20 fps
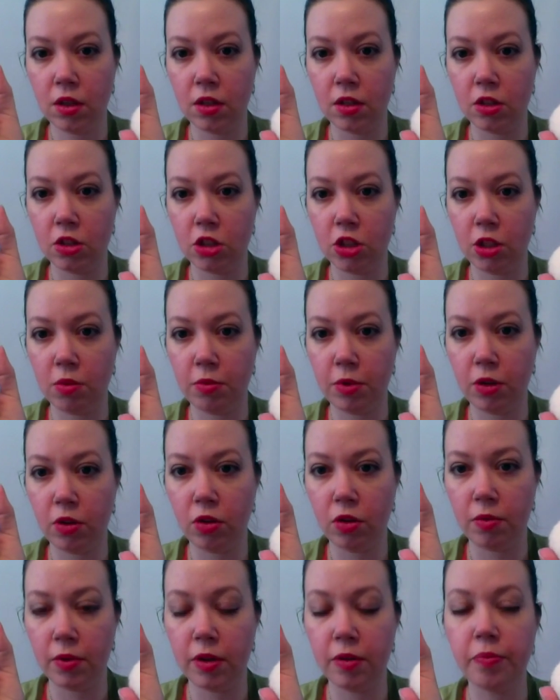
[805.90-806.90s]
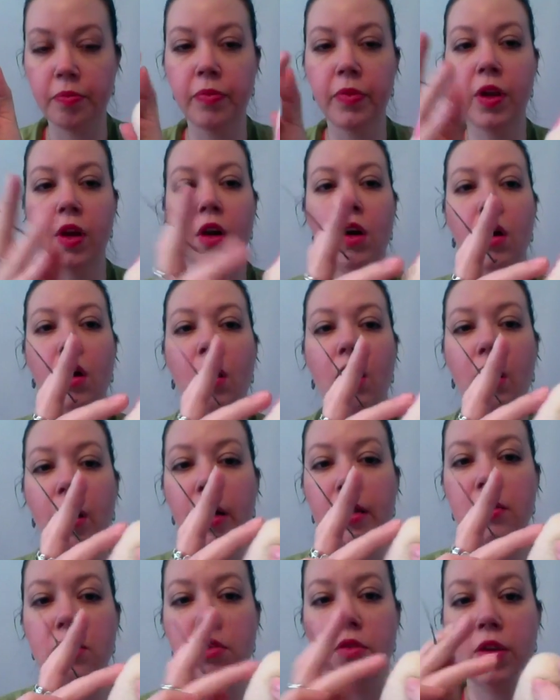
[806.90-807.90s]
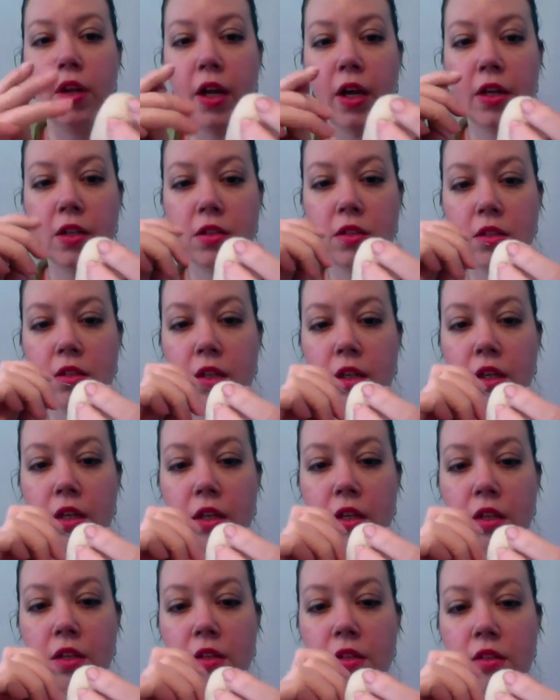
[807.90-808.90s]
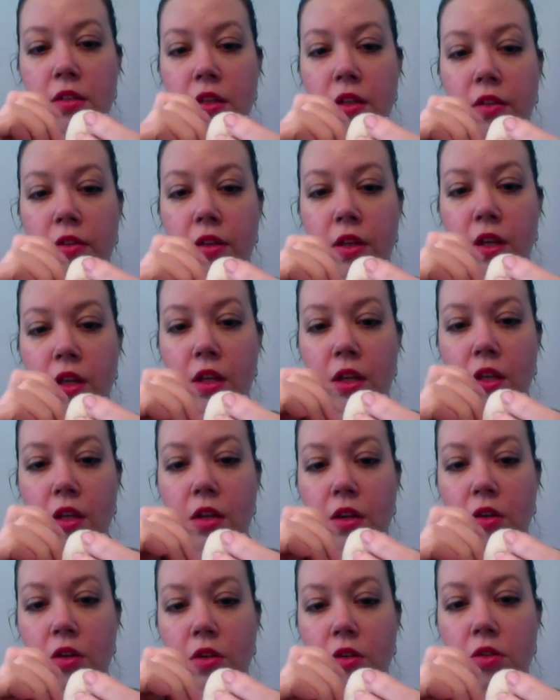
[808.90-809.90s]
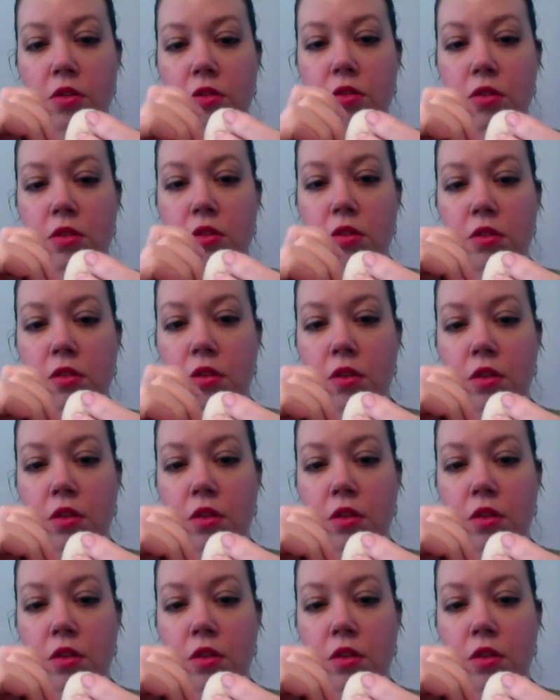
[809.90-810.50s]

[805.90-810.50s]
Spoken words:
Shape it a little bit. All right, so next is the ears.